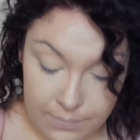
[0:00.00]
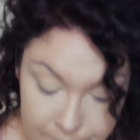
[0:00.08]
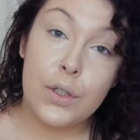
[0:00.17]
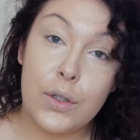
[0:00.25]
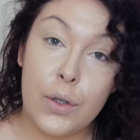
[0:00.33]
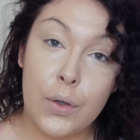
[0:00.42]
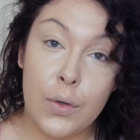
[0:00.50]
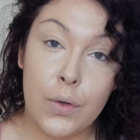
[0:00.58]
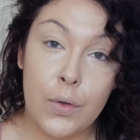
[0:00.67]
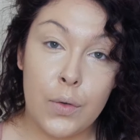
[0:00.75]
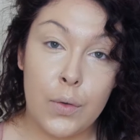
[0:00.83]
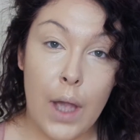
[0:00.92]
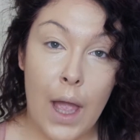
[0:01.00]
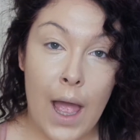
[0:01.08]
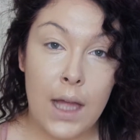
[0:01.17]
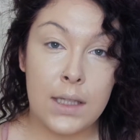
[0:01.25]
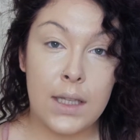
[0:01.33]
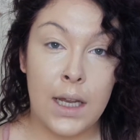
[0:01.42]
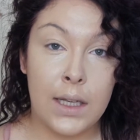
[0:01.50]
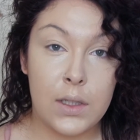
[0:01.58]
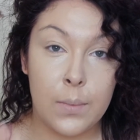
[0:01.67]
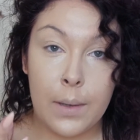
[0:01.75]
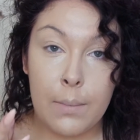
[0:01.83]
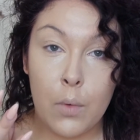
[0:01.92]
And to add a
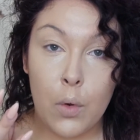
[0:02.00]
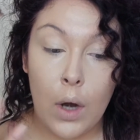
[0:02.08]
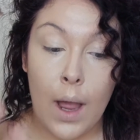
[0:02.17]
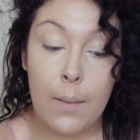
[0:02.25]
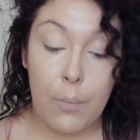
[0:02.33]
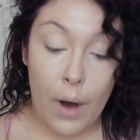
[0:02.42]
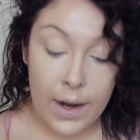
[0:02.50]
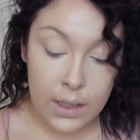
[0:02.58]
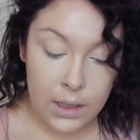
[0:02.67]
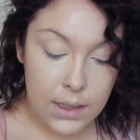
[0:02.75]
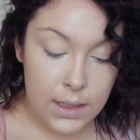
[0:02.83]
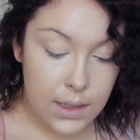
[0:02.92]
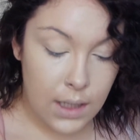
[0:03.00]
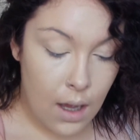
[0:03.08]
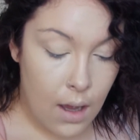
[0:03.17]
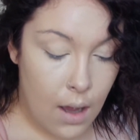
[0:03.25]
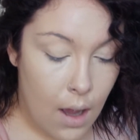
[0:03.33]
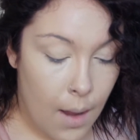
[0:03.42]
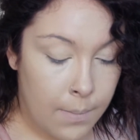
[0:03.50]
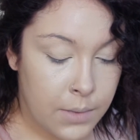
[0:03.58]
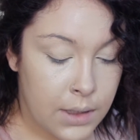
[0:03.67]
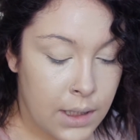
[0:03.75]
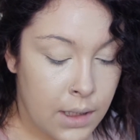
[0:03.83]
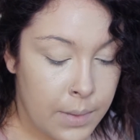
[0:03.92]
little bit more like brightness, I'm
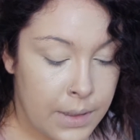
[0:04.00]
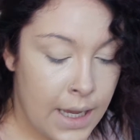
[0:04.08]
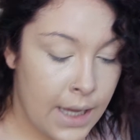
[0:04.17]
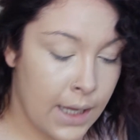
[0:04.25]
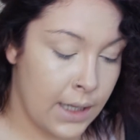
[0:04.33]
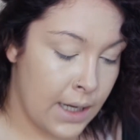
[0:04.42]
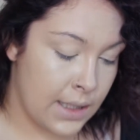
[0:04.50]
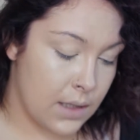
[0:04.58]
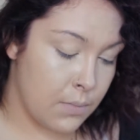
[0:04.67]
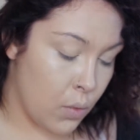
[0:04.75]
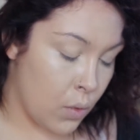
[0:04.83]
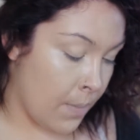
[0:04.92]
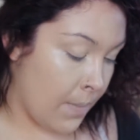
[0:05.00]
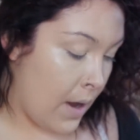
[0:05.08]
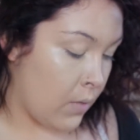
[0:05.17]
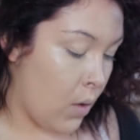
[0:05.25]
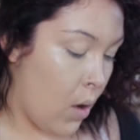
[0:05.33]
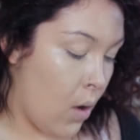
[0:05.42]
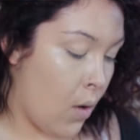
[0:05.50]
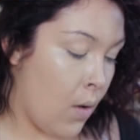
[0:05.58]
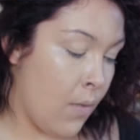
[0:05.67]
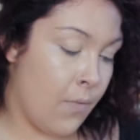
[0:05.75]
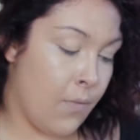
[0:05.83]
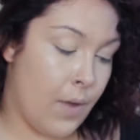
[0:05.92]
just going to be taking a small amount
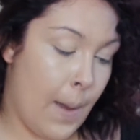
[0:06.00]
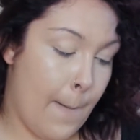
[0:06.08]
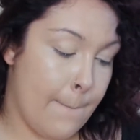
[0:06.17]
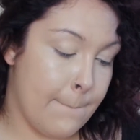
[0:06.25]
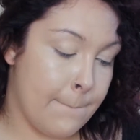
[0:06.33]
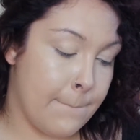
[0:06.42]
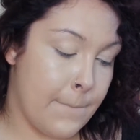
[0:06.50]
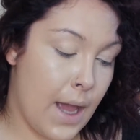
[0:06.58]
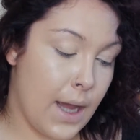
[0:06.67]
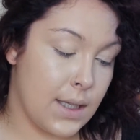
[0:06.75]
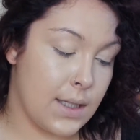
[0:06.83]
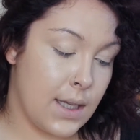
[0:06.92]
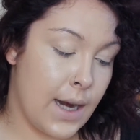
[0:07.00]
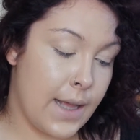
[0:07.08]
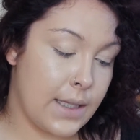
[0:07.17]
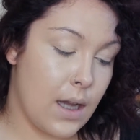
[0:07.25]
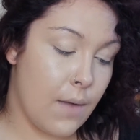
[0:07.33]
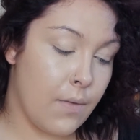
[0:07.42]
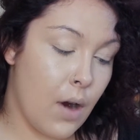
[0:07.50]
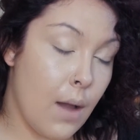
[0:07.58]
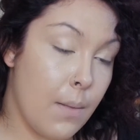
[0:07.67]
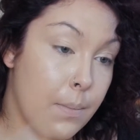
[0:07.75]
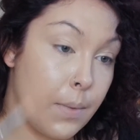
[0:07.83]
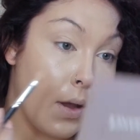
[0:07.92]
of MAC Select Cover
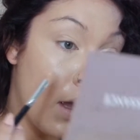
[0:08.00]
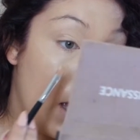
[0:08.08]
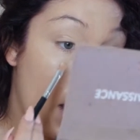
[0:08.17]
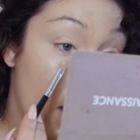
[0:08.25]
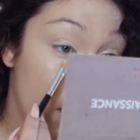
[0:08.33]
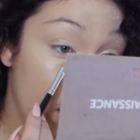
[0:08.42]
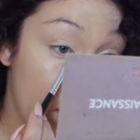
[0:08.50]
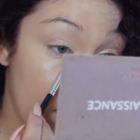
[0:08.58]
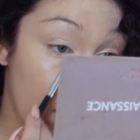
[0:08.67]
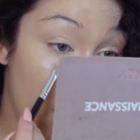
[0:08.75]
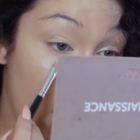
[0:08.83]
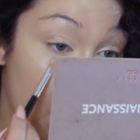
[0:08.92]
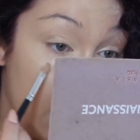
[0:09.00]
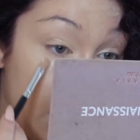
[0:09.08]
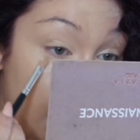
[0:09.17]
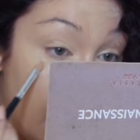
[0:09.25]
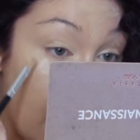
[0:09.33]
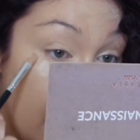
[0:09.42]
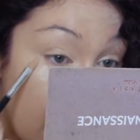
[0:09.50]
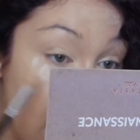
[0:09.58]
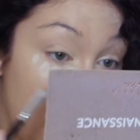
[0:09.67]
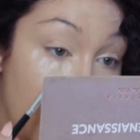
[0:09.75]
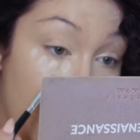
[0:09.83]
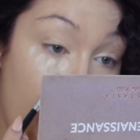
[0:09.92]
Up and just
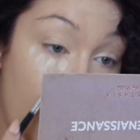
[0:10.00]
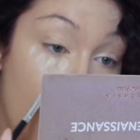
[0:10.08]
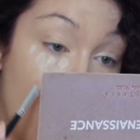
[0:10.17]
placing that